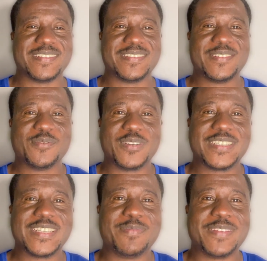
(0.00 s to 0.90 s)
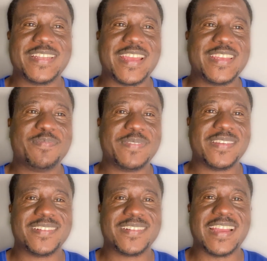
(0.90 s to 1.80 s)
Okay. Watch them in the
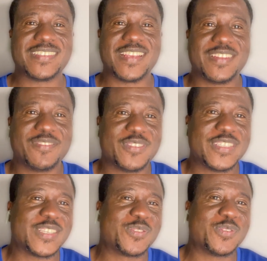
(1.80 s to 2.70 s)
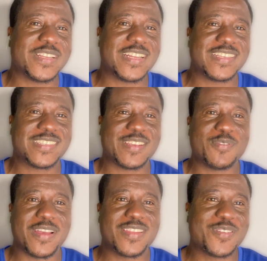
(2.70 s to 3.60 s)
EPL, guys. And if you just join
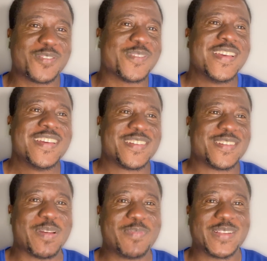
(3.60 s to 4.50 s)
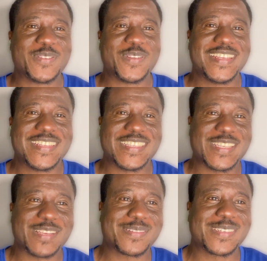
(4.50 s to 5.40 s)
us and you are new, remember to hit
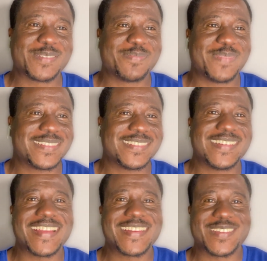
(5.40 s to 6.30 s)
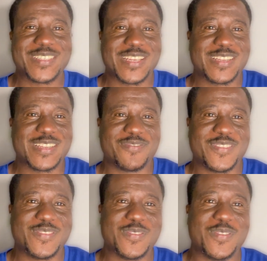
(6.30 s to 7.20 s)
the subscription button, like and share
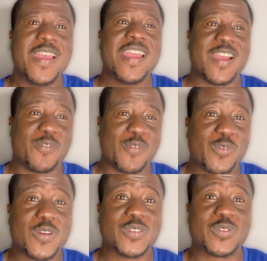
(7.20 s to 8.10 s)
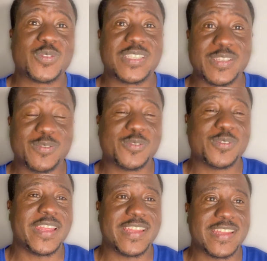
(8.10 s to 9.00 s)
the video. And we're going to see
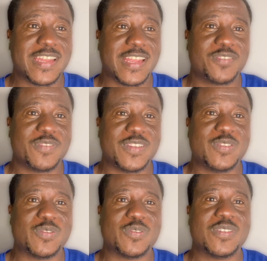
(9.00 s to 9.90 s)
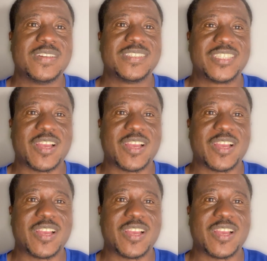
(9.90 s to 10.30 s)
you in the next video.